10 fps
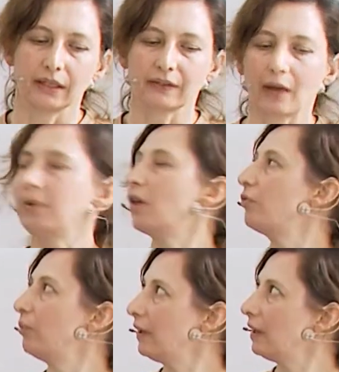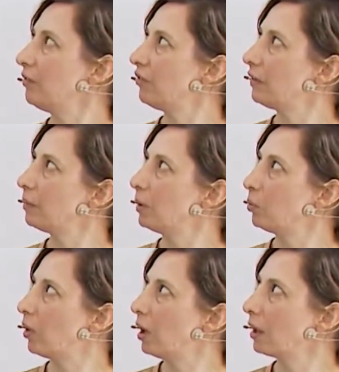example of invisible
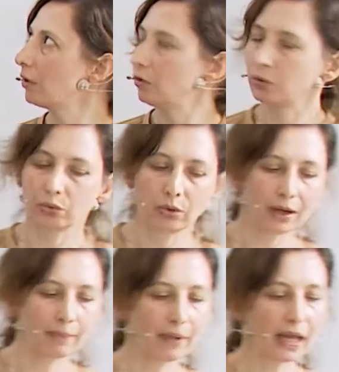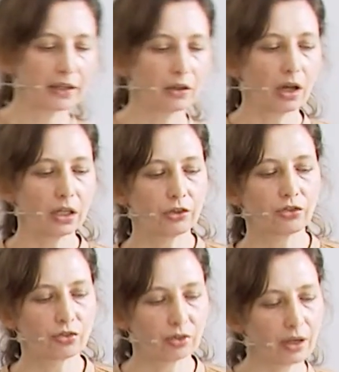work, to
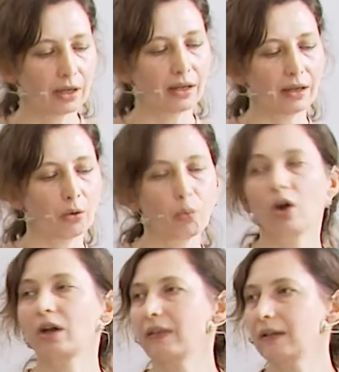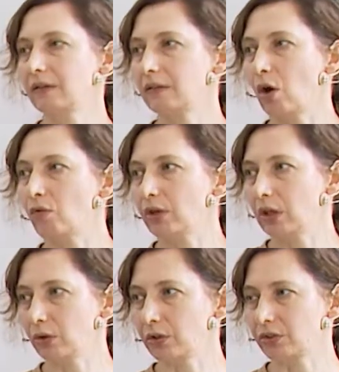acknowledge work that is
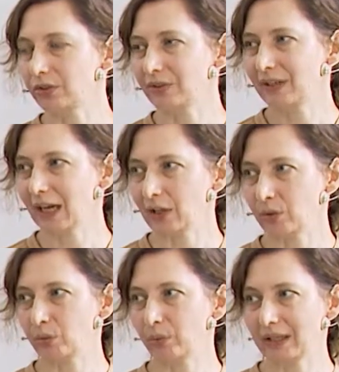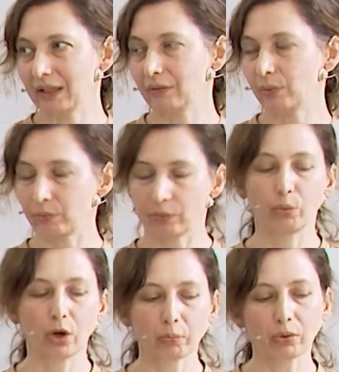overlooked. And when
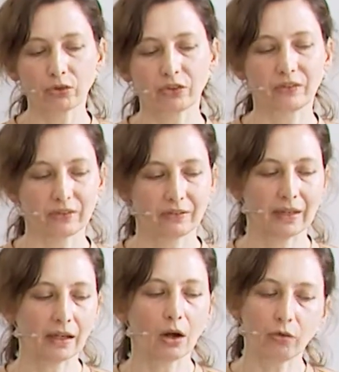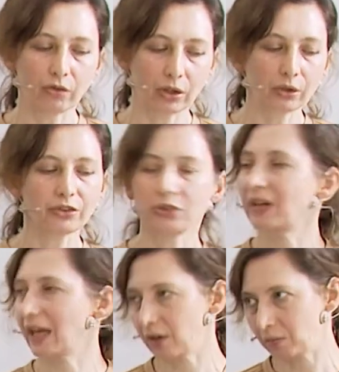work processes that are overlooked, you
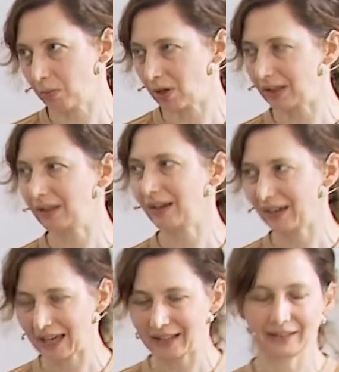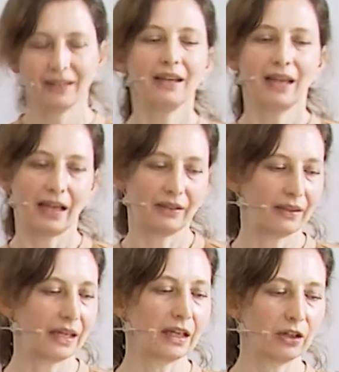cannot model again, and
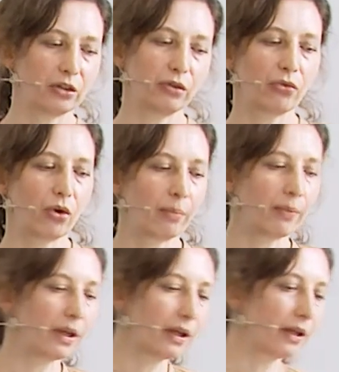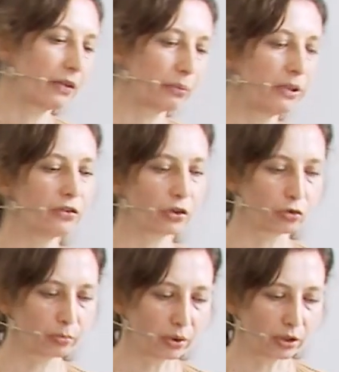they cannot inform the
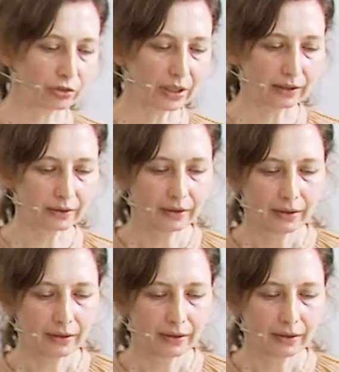research project.